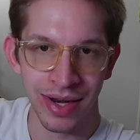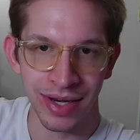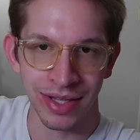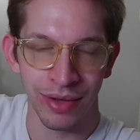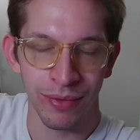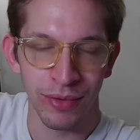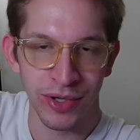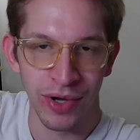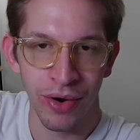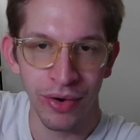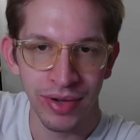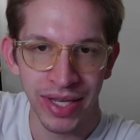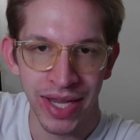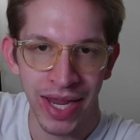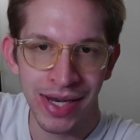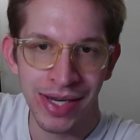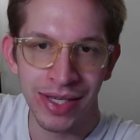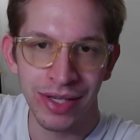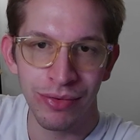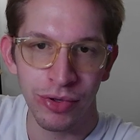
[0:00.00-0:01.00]
There was hardly
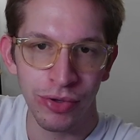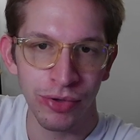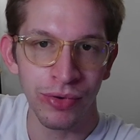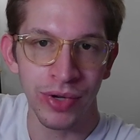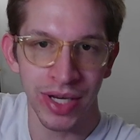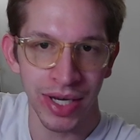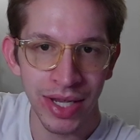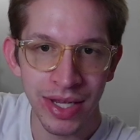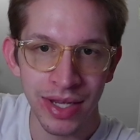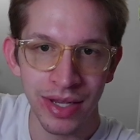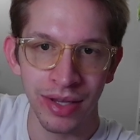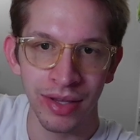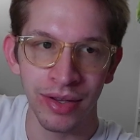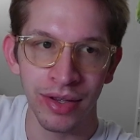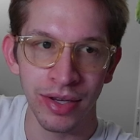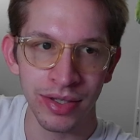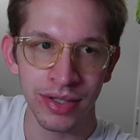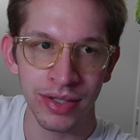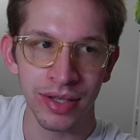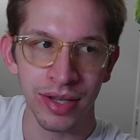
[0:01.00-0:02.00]
any you could eat
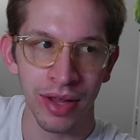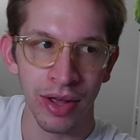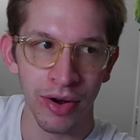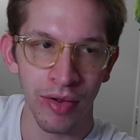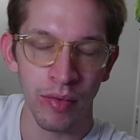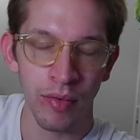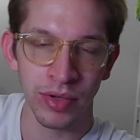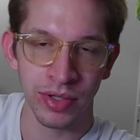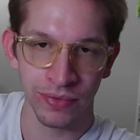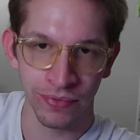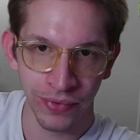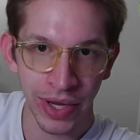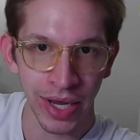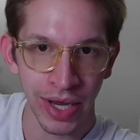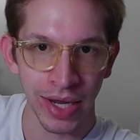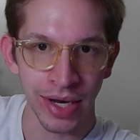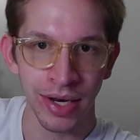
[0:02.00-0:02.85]
because it all was fat,